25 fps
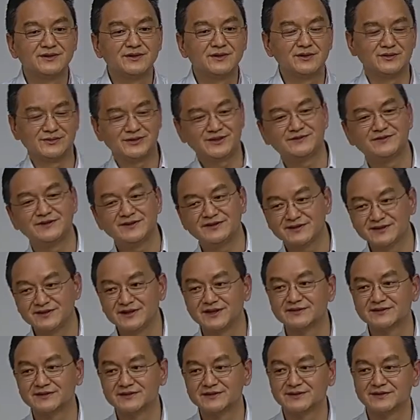or even
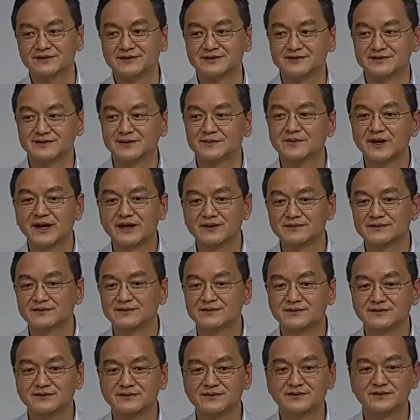encountered uh, some
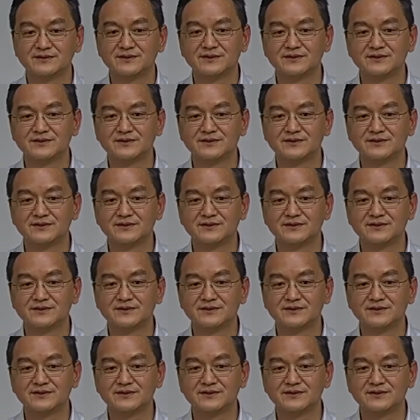accidents. You